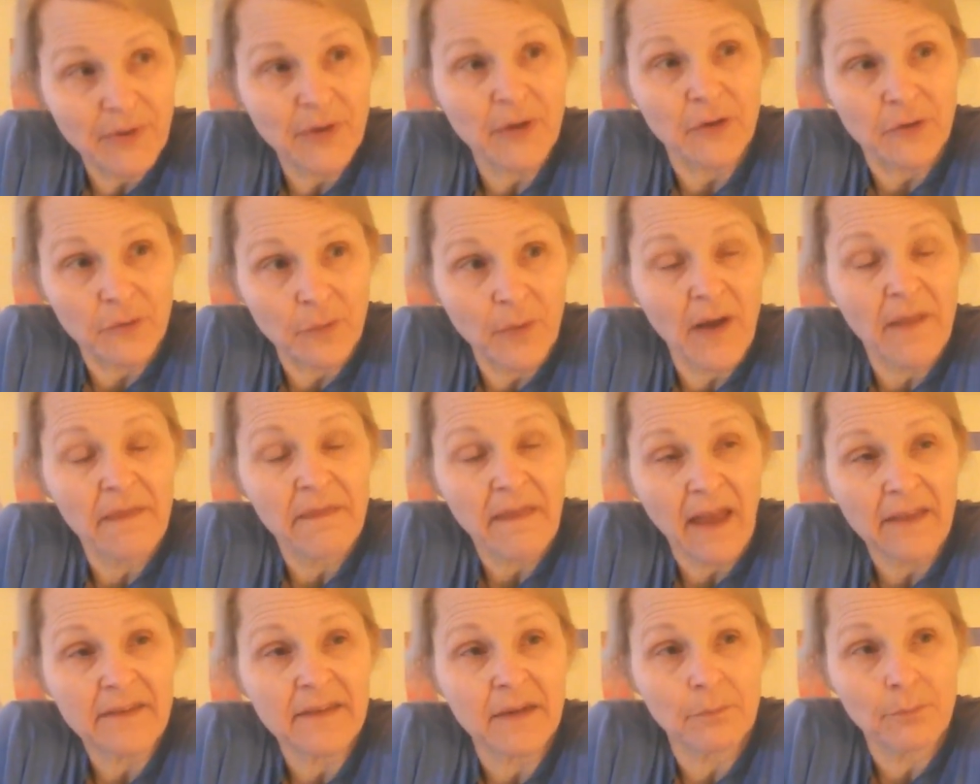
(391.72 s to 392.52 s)
good one.
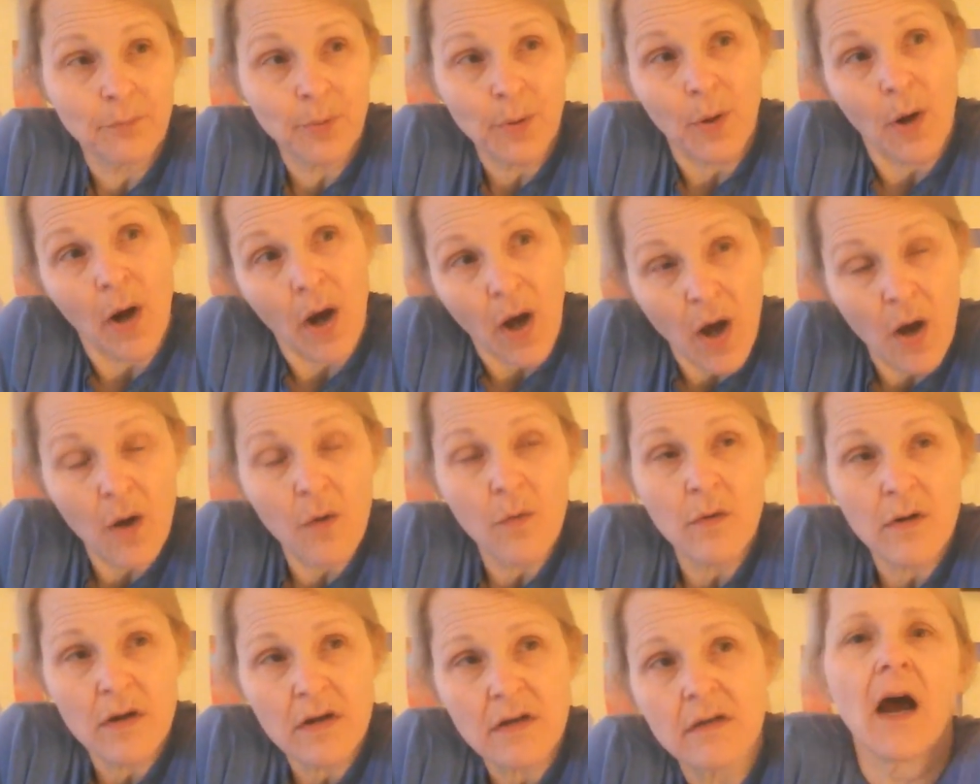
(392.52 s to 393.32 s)
That's a
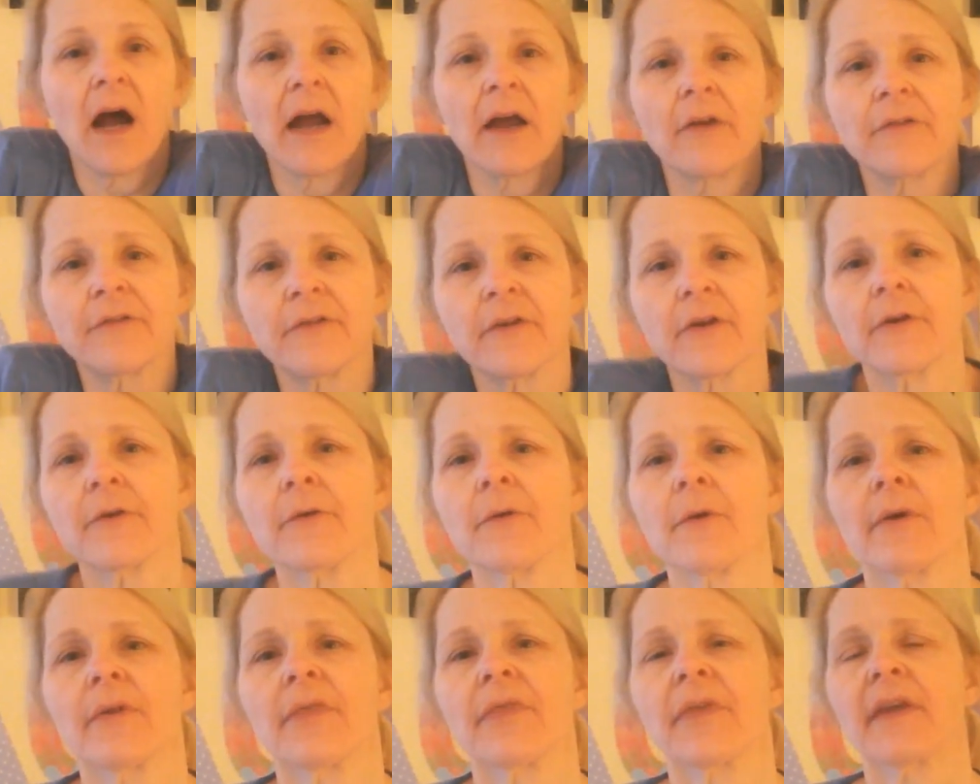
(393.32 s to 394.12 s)
pro. I
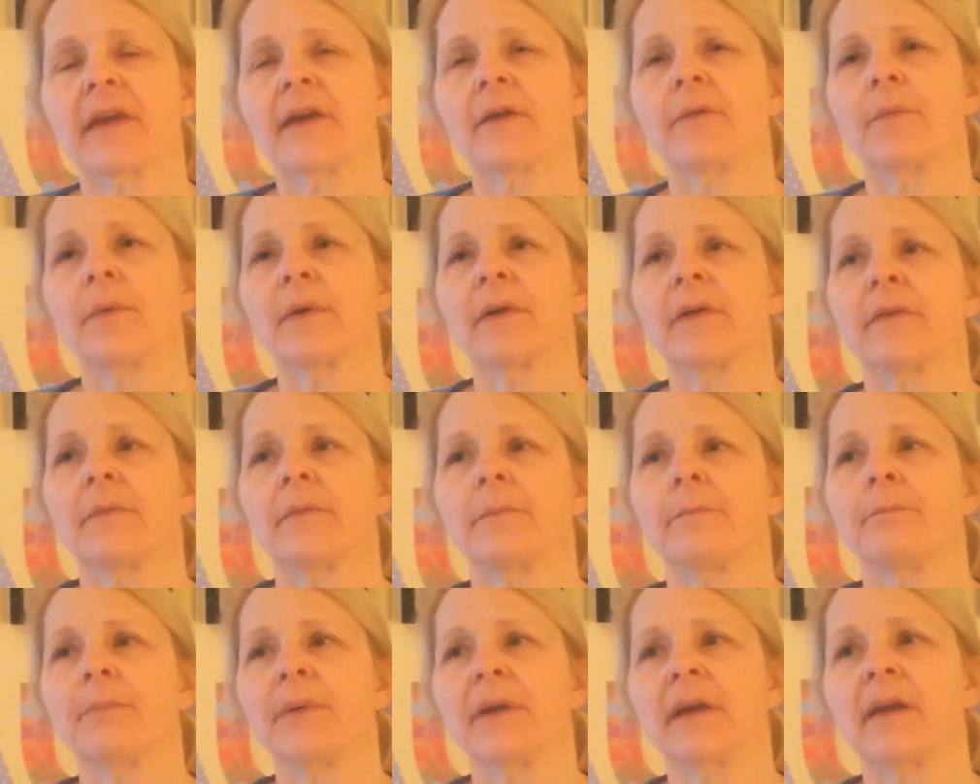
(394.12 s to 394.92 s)
also think one of
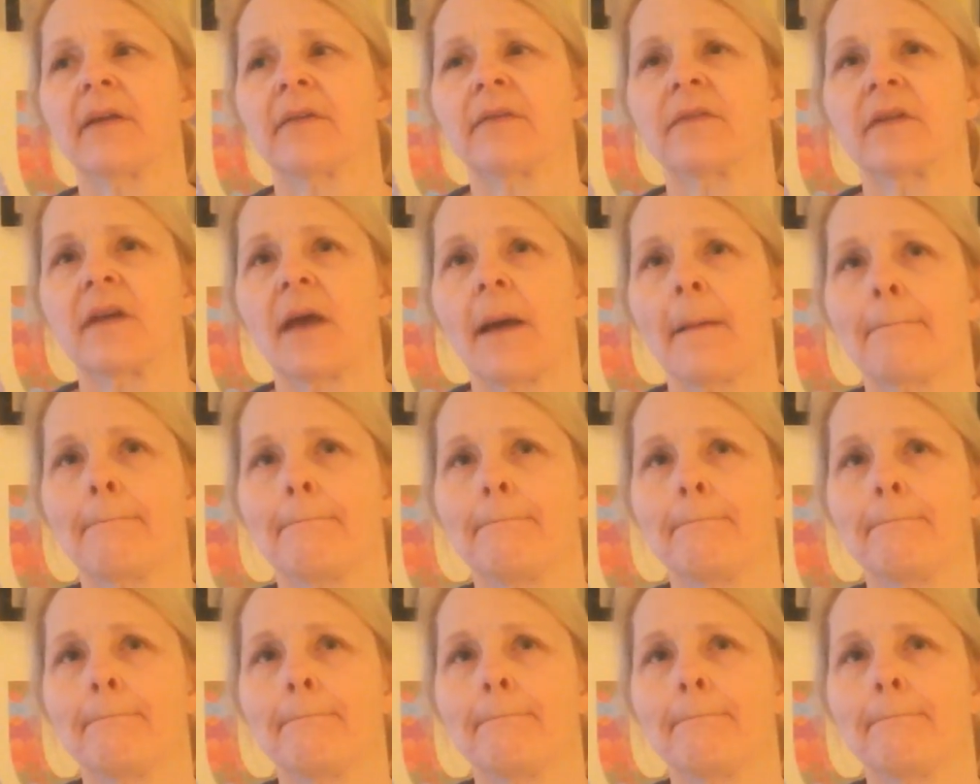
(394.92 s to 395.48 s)
the biggest